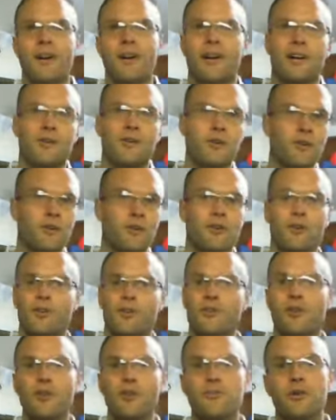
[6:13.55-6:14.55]
really only
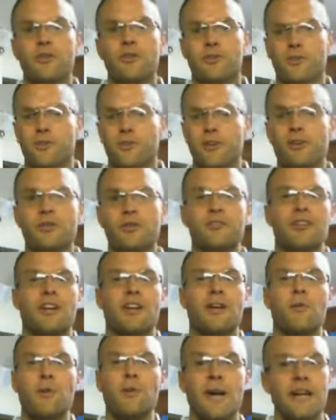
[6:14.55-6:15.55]
2 moves where you use
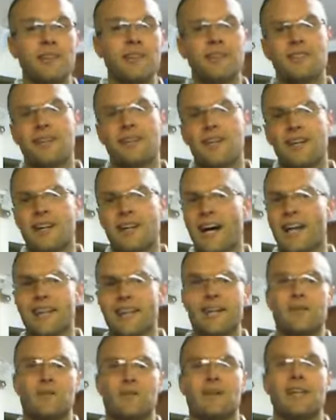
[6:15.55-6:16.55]
any weights, and I
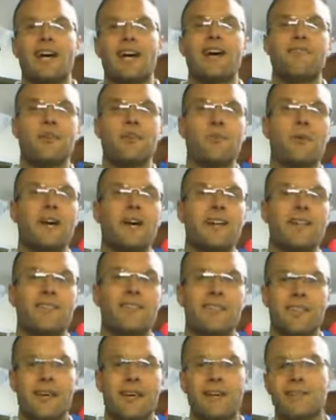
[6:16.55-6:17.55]
like really heavy weighted
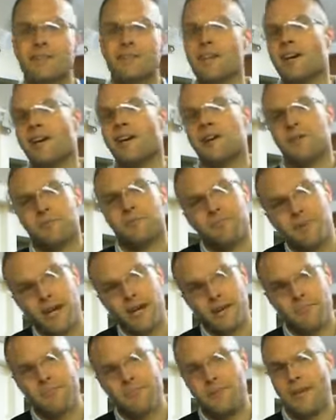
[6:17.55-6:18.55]
things.
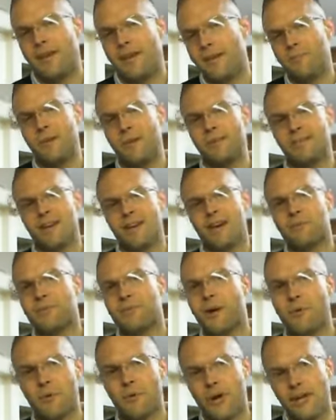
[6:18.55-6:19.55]
But P.A.P is not
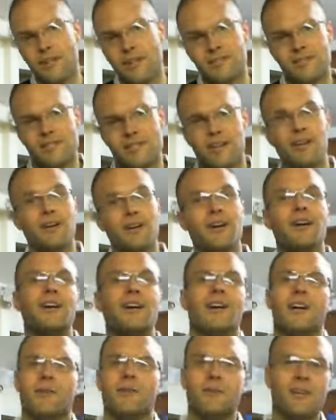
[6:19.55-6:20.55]
about weights, so
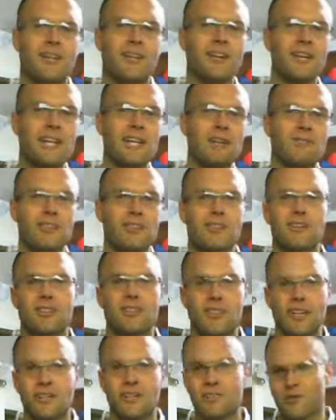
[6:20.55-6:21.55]
when you look at even the
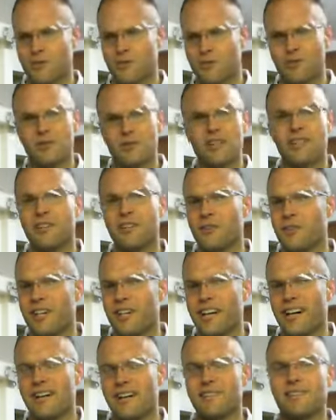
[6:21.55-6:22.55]
things, those are really the only
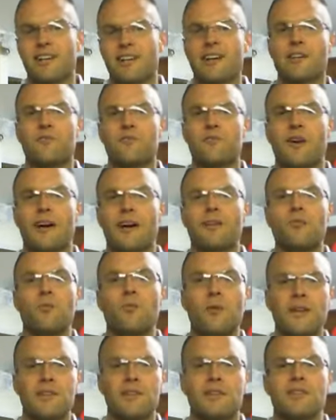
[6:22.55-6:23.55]
cons that I can find
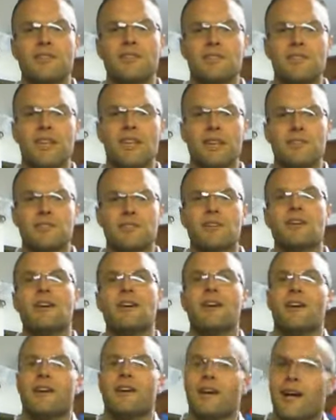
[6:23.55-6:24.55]
with this disc.
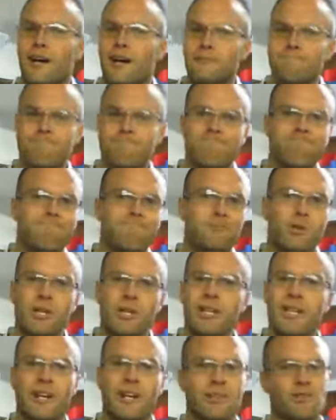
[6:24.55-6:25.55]

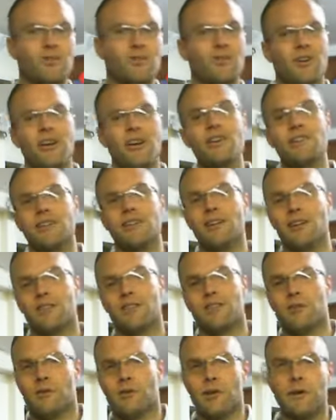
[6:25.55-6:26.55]
Really not too crazy,
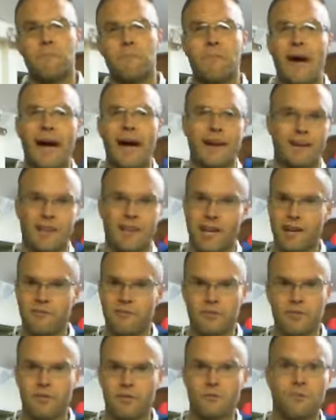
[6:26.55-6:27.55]
nothing really bad. A lot of
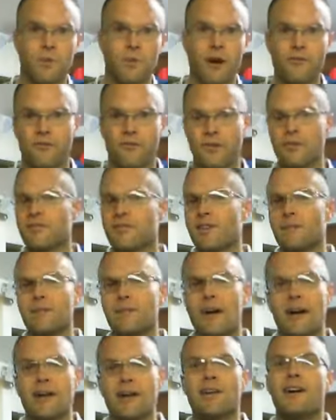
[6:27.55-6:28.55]
it's just preference. I'm
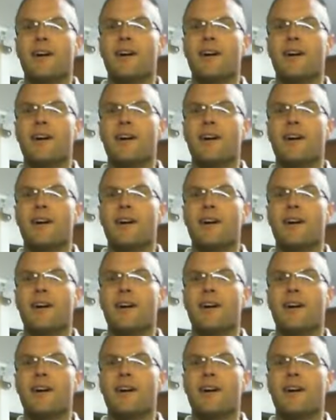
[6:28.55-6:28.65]
not